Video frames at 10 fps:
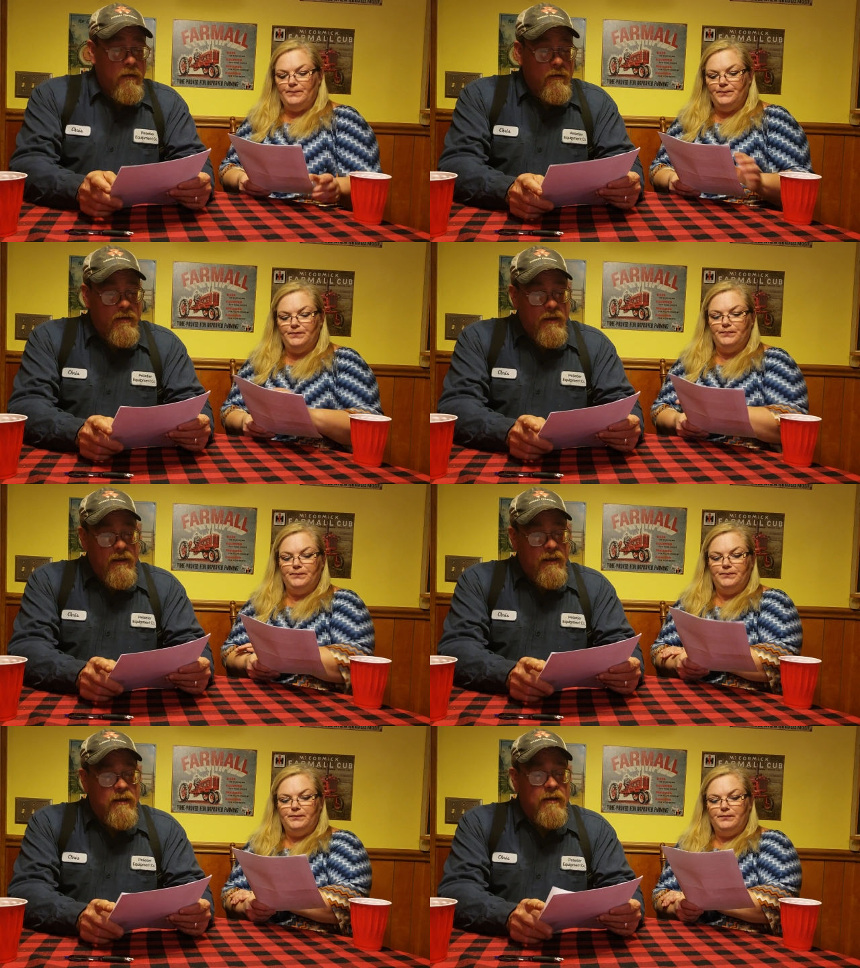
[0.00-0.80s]

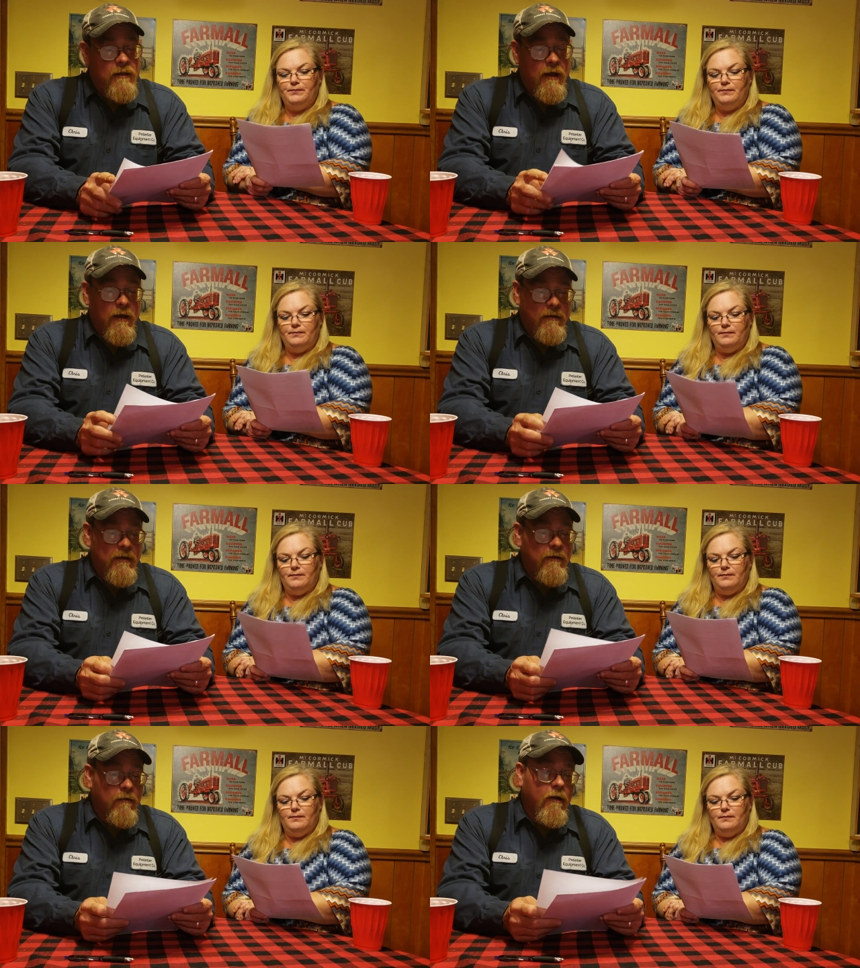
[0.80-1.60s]
Speaker 1: Tea, uh,
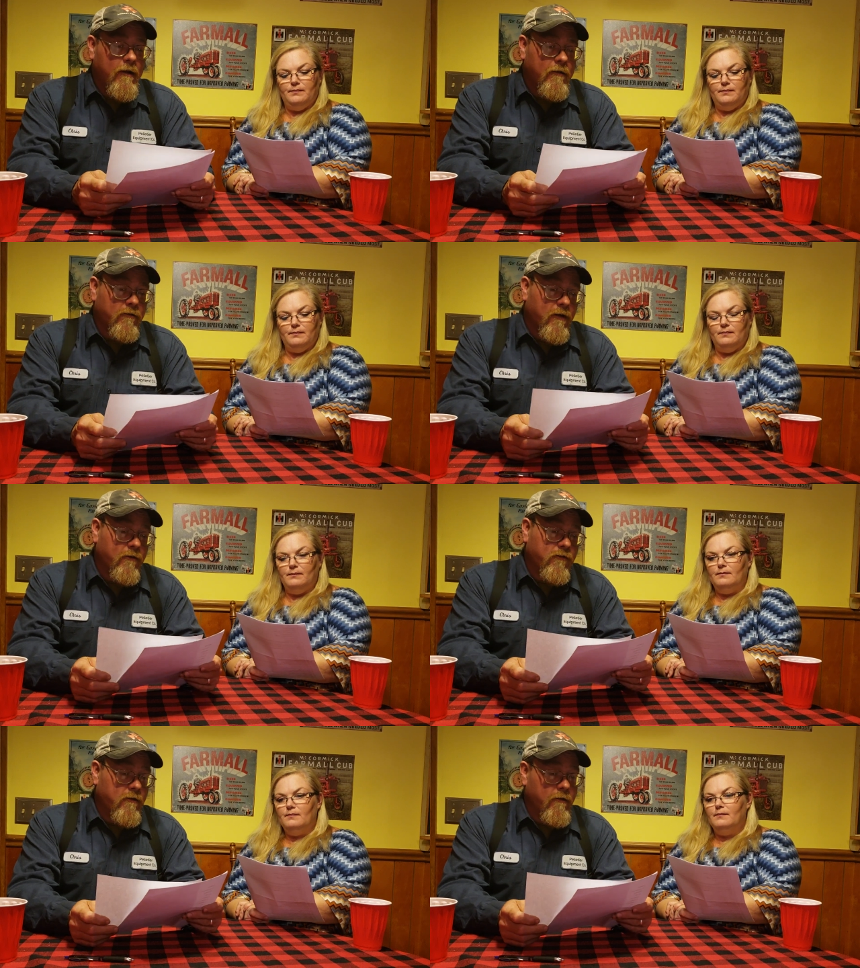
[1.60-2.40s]
tea around here's got
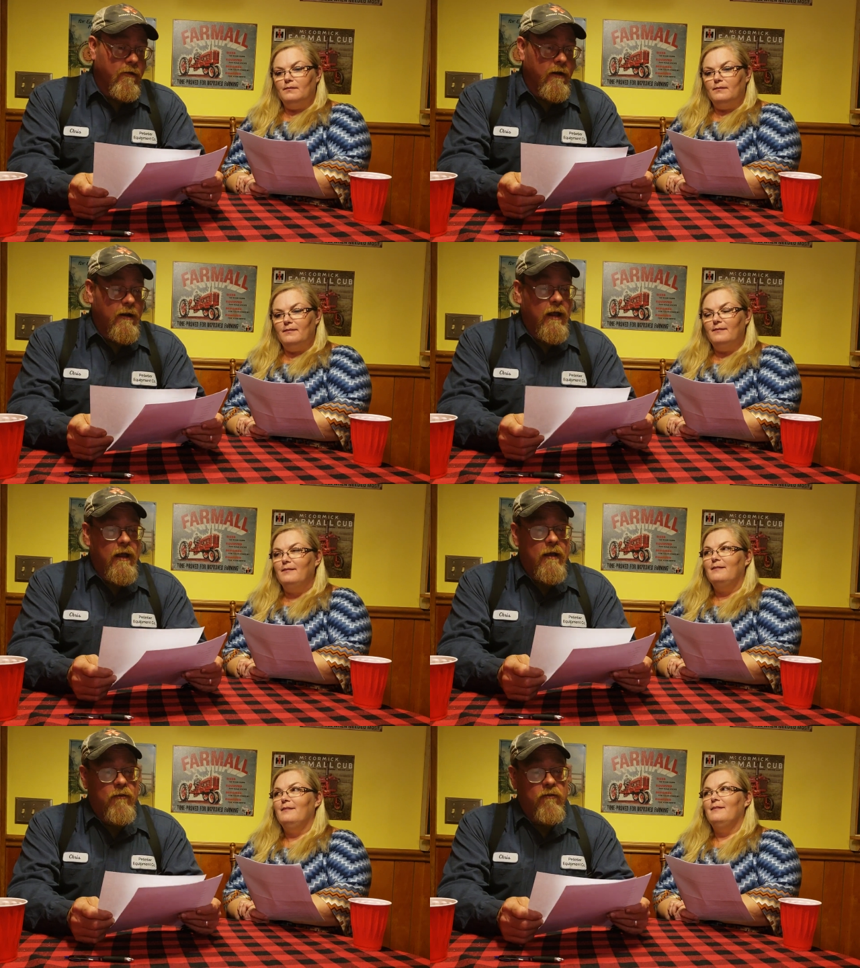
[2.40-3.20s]
sugar in it,
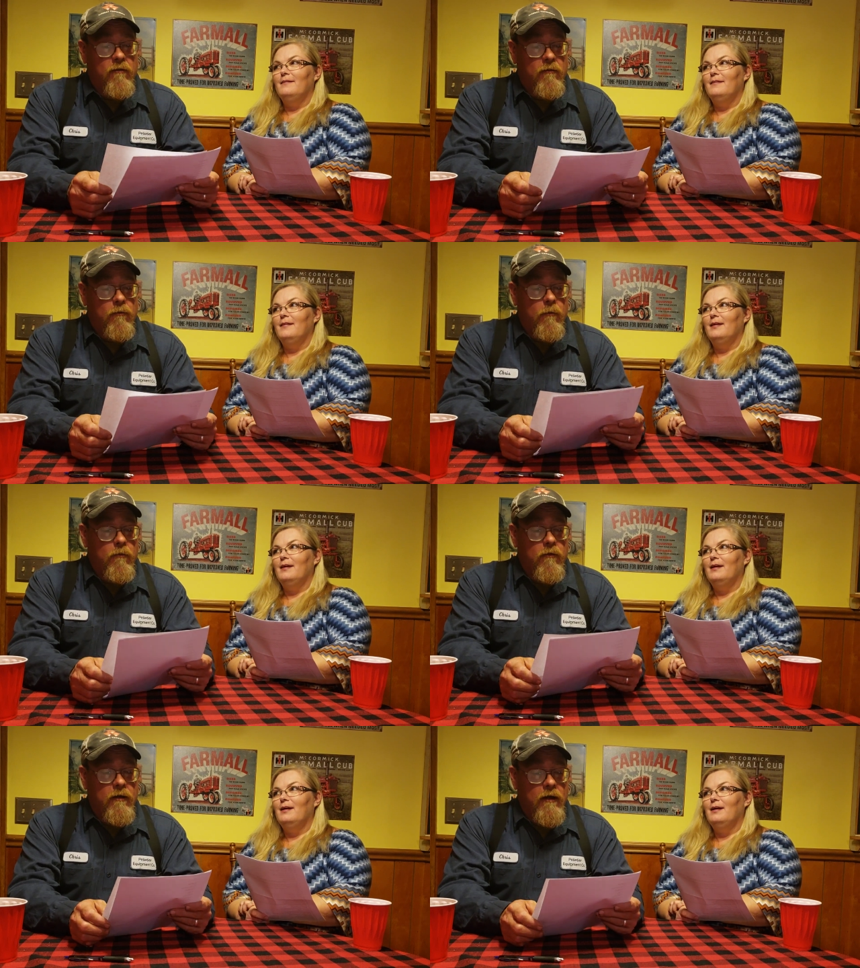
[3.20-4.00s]
ice, and it's what we
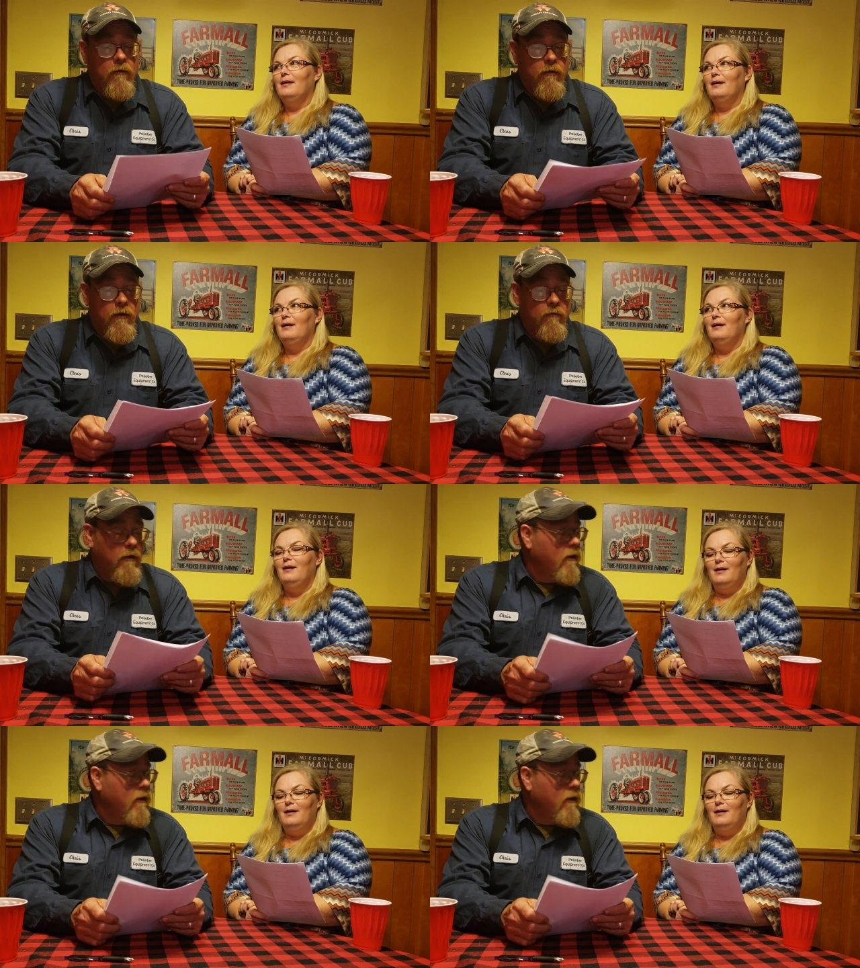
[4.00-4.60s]
drink all day every